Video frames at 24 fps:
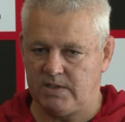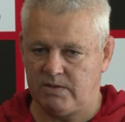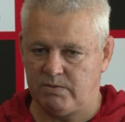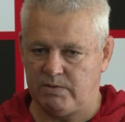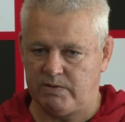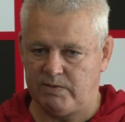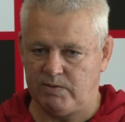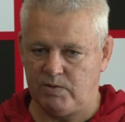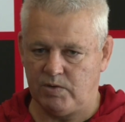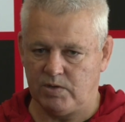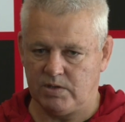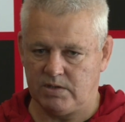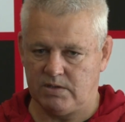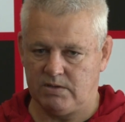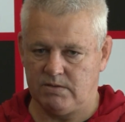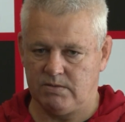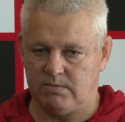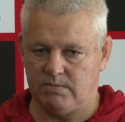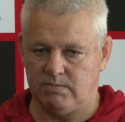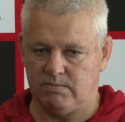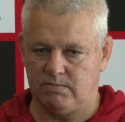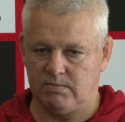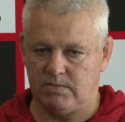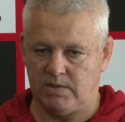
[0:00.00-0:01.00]
you know,
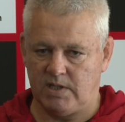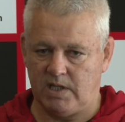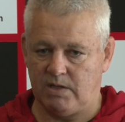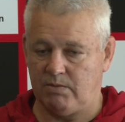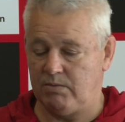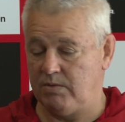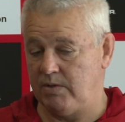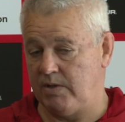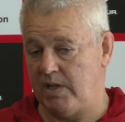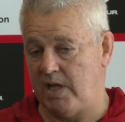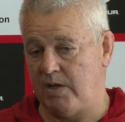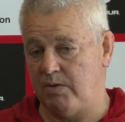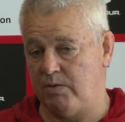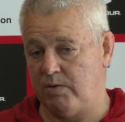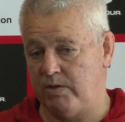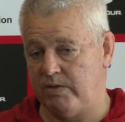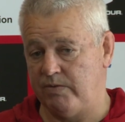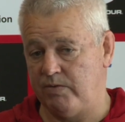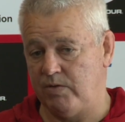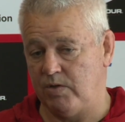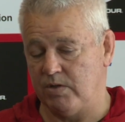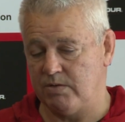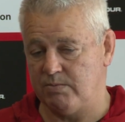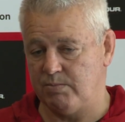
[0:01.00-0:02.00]
they would
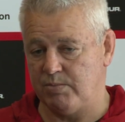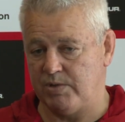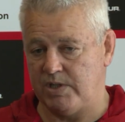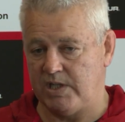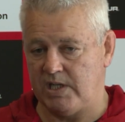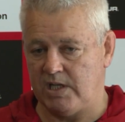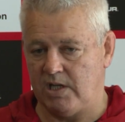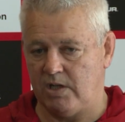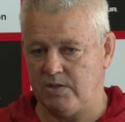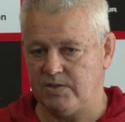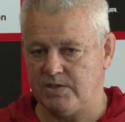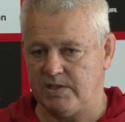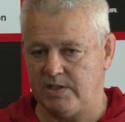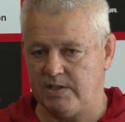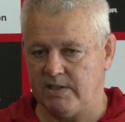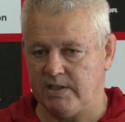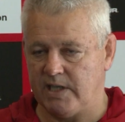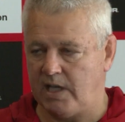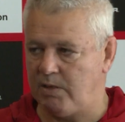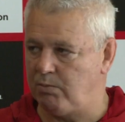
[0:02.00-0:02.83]
have looked pretty closely at the